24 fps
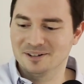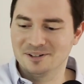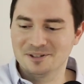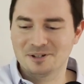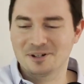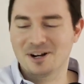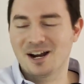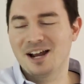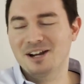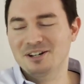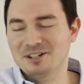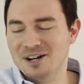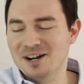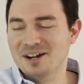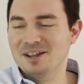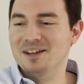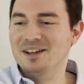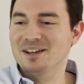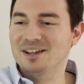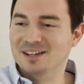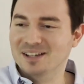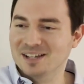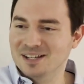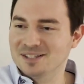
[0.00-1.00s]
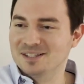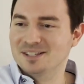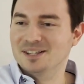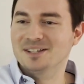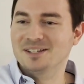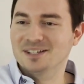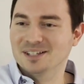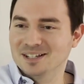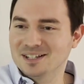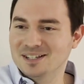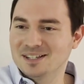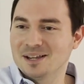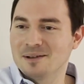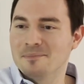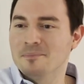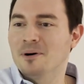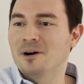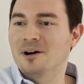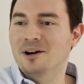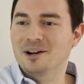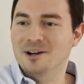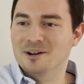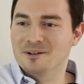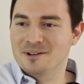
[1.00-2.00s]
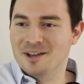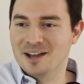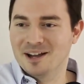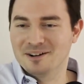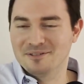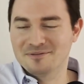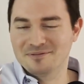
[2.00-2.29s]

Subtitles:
Sorry, I try to consistently say Mario now